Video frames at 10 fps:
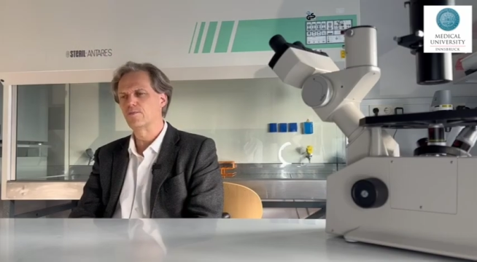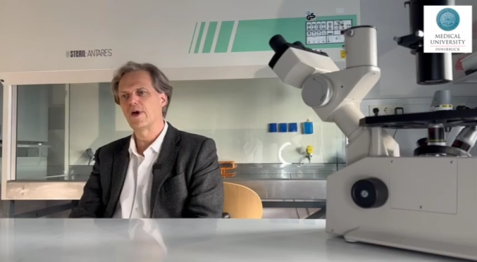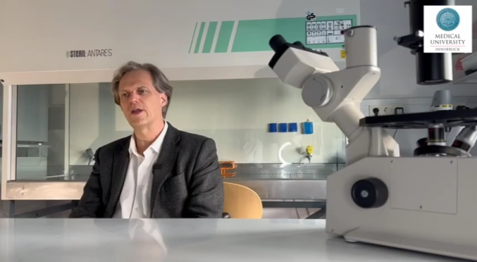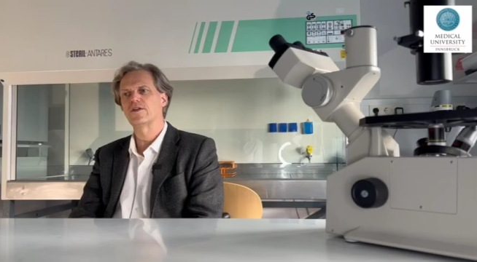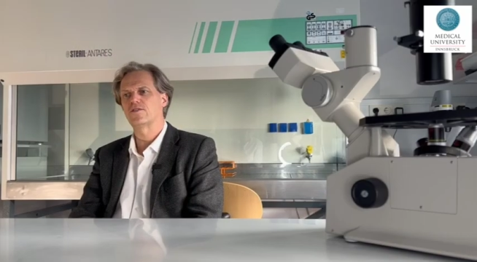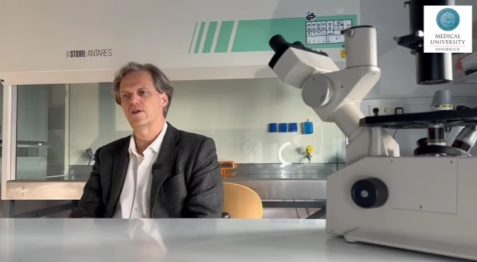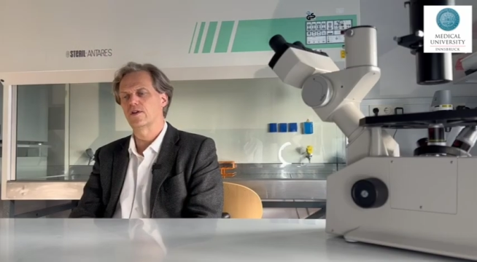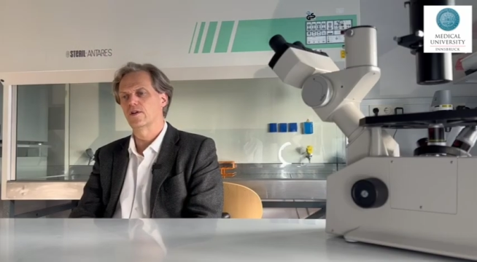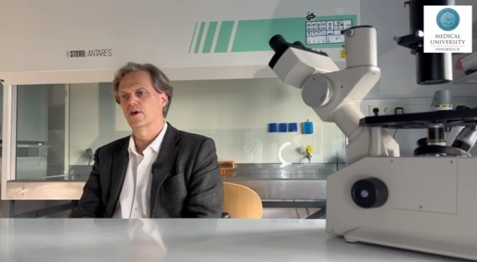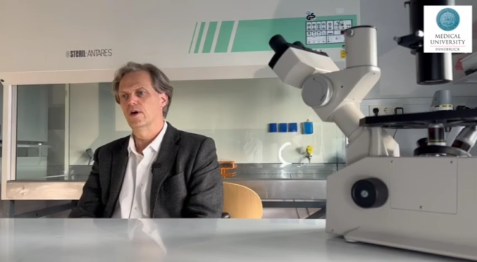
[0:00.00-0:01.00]
in
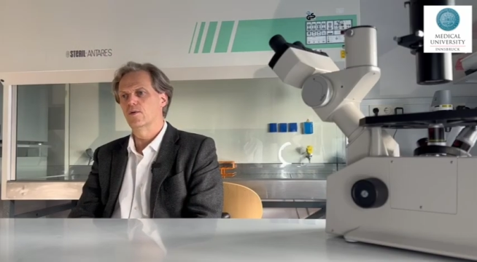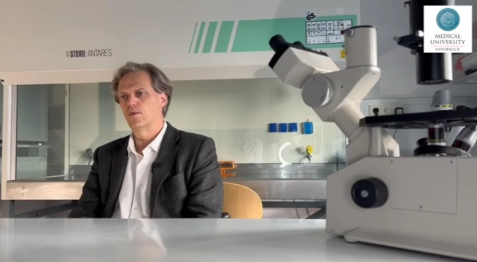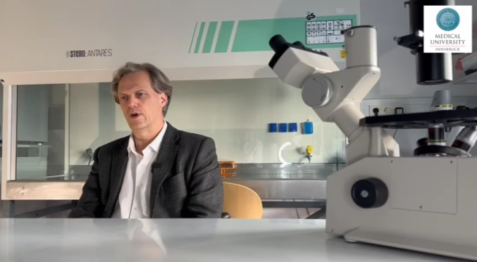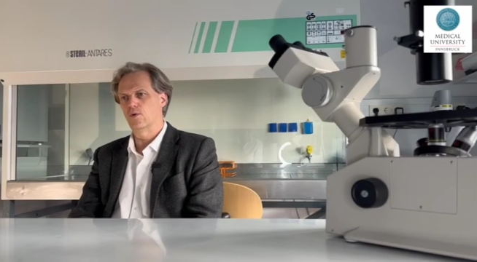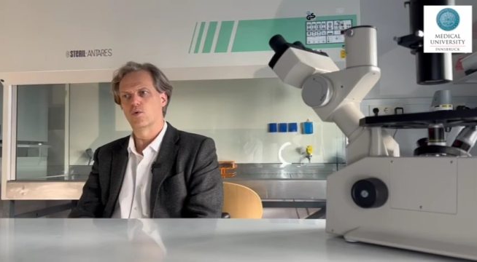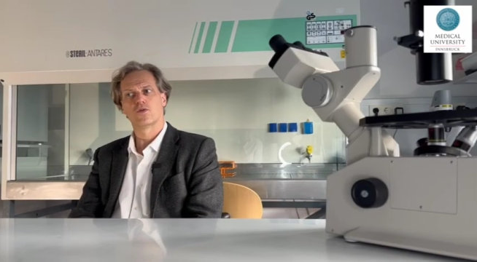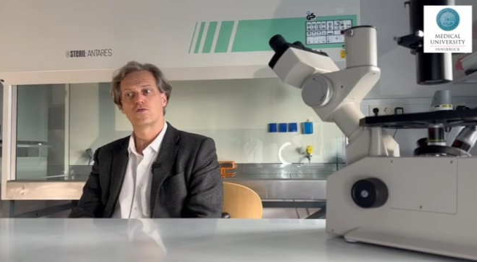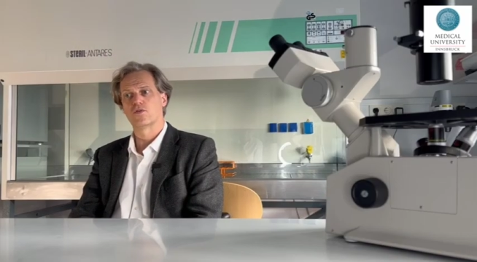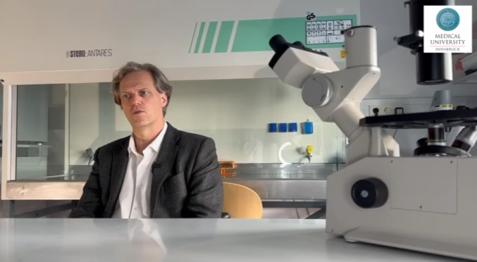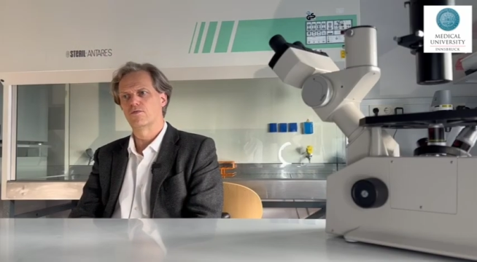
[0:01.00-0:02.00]
medicine, we
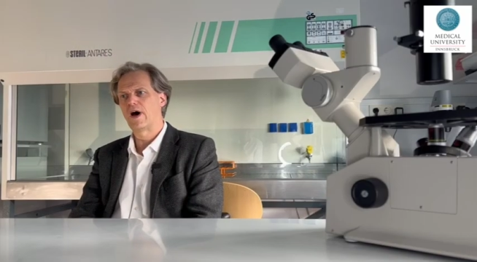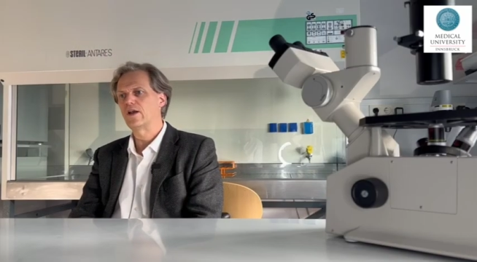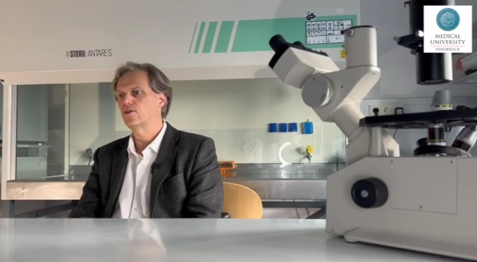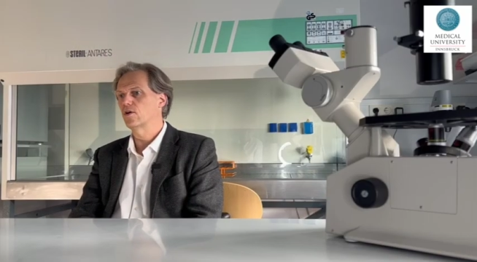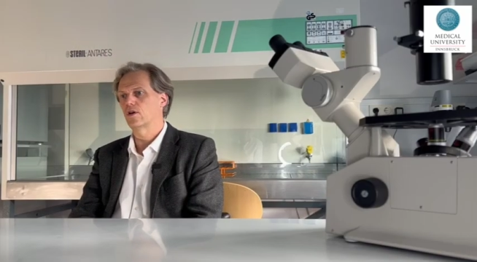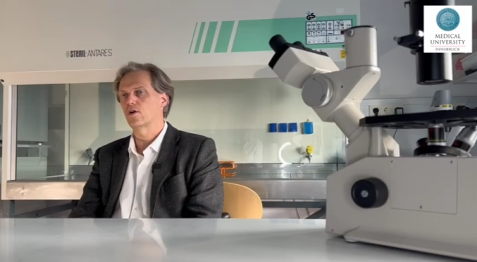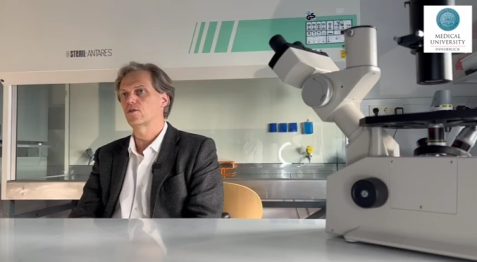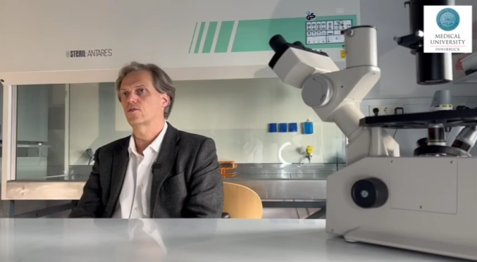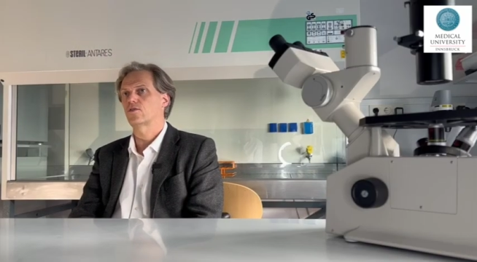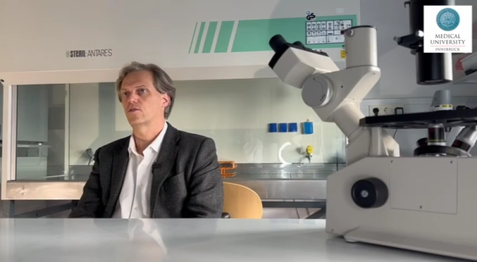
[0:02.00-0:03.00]
also value a
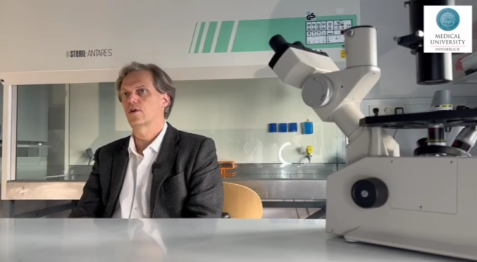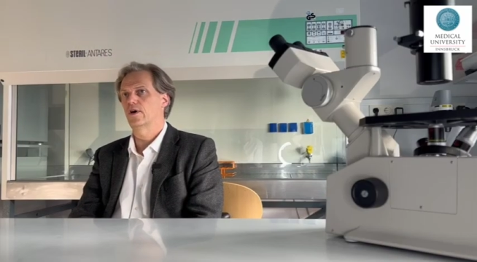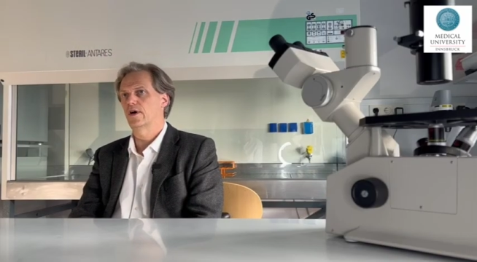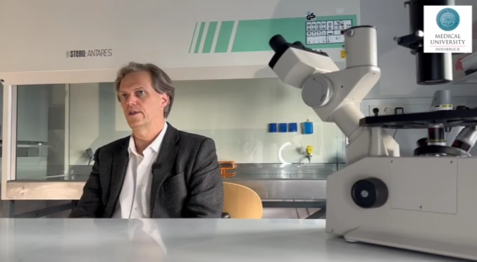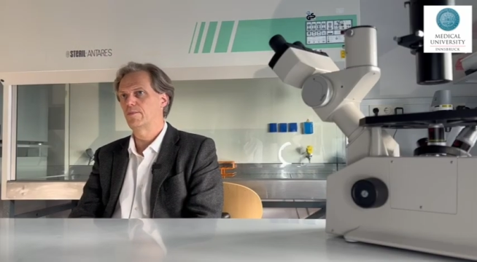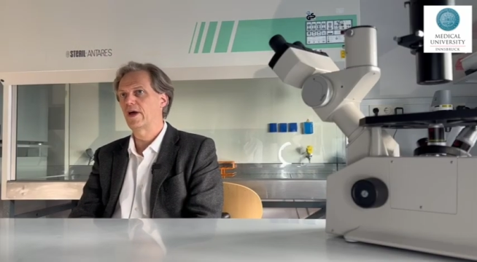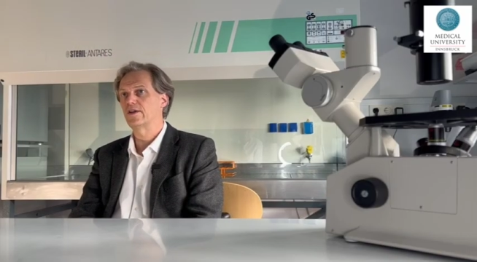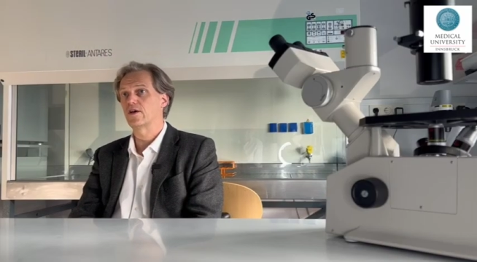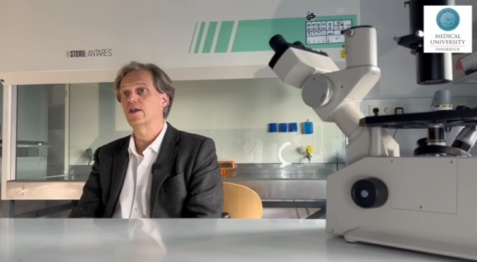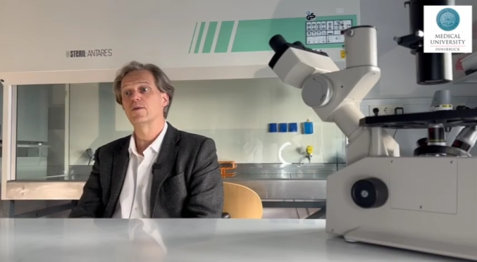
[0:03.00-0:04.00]
lot the
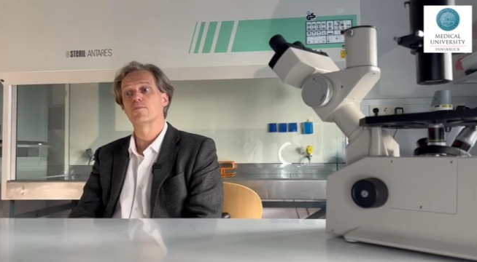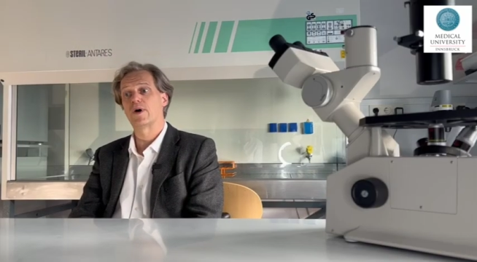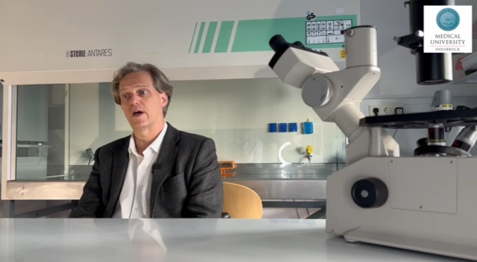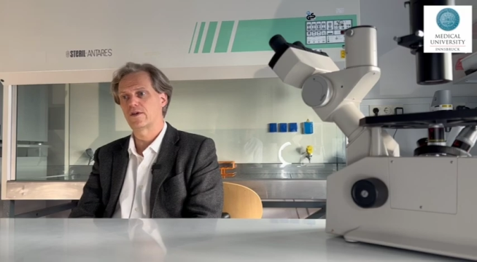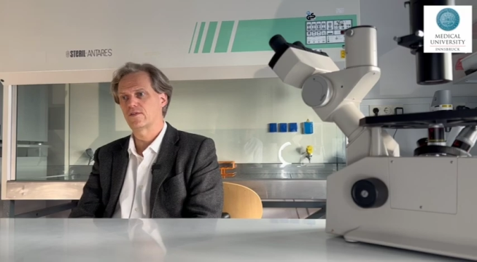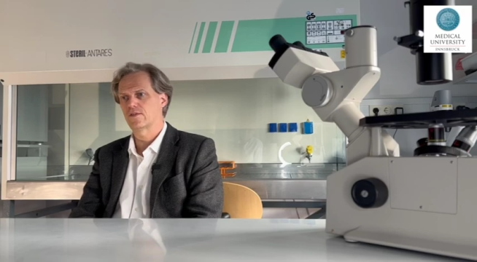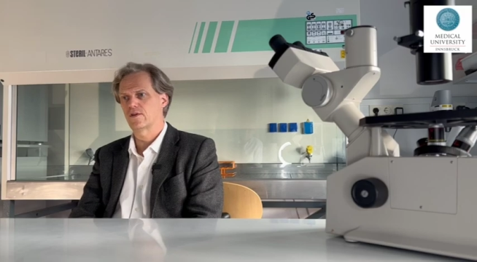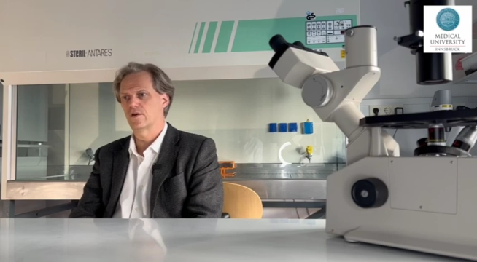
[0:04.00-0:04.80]
medical impact.